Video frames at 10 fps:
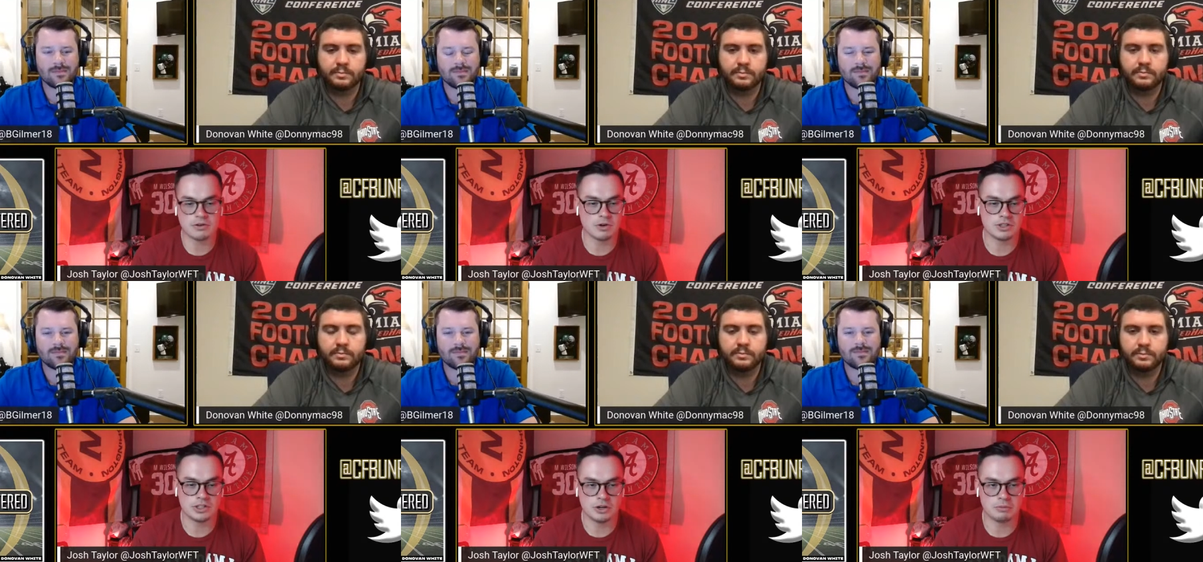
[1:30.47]

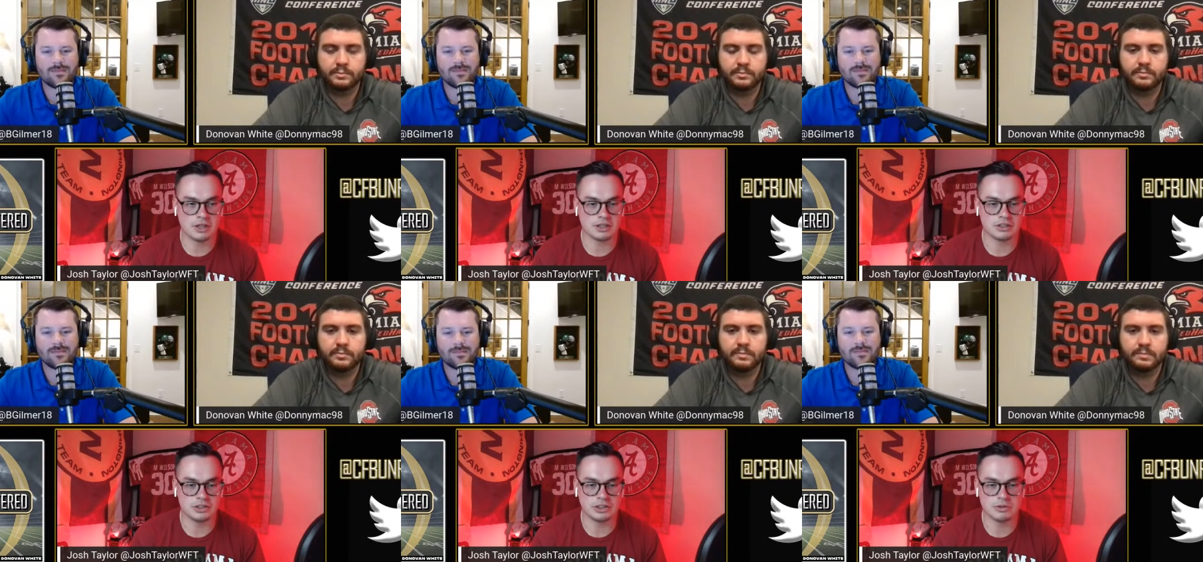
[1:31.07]
Speaker 1: course, you know,
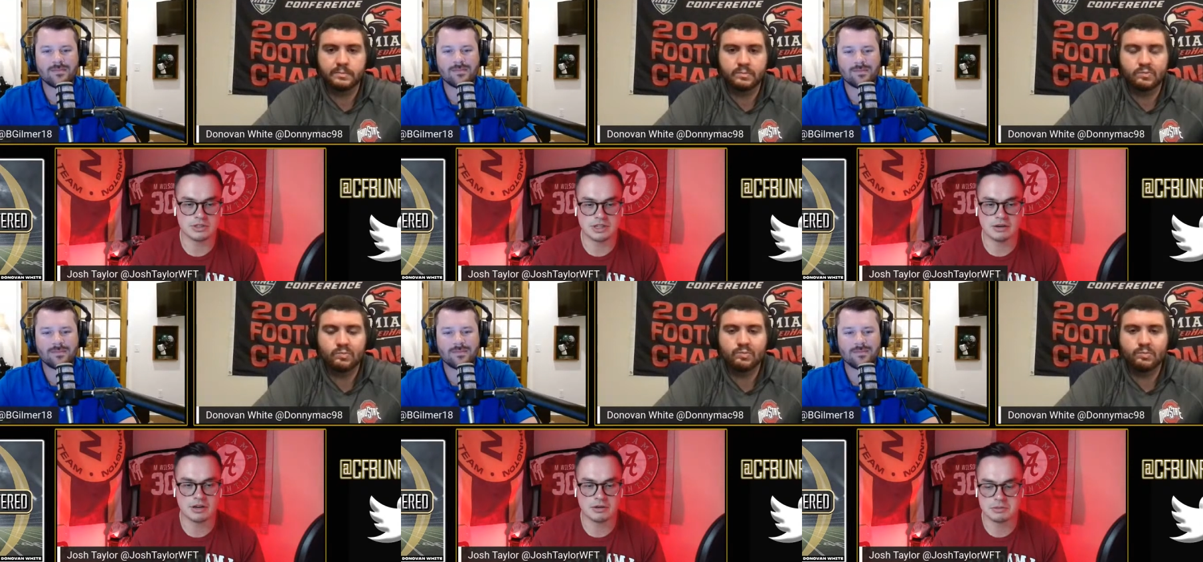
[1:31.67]
Penix Jr. We'll see
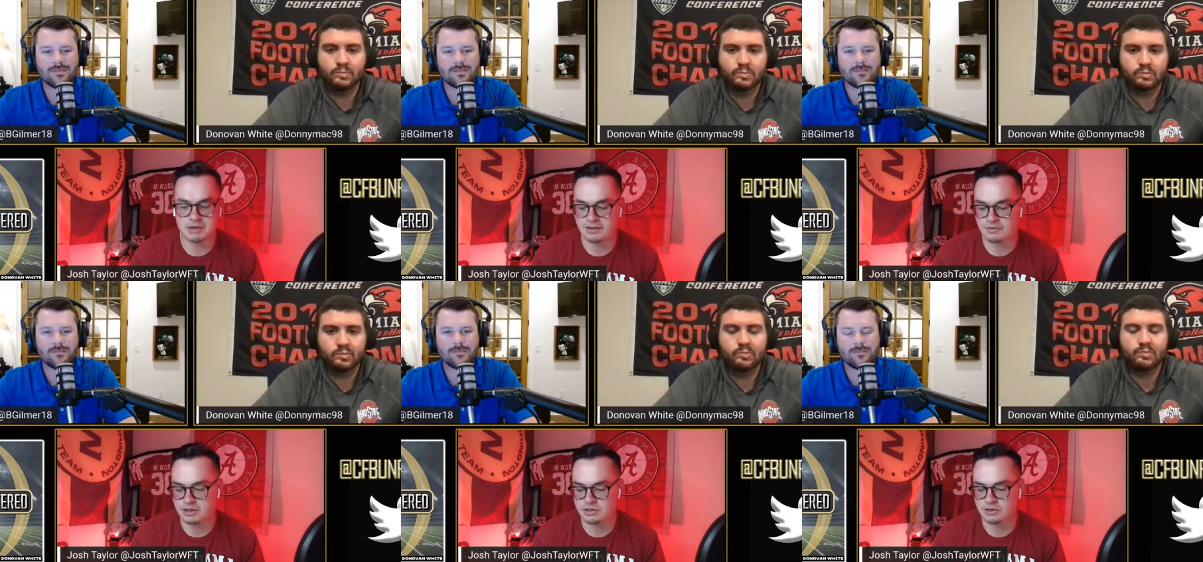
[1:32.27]
how he comes
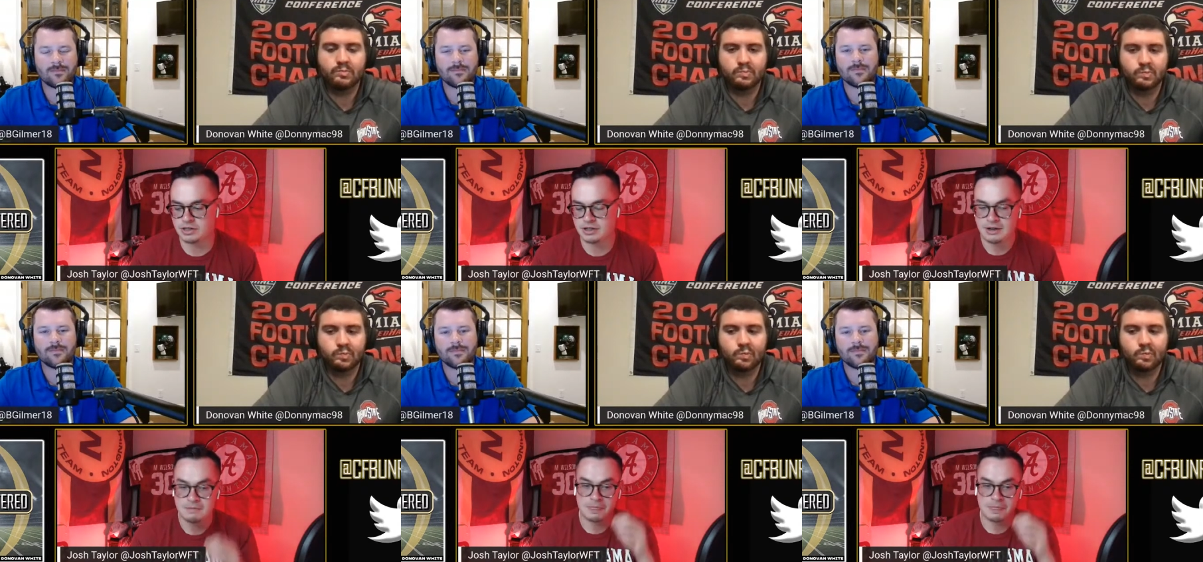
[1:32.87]
back from injury.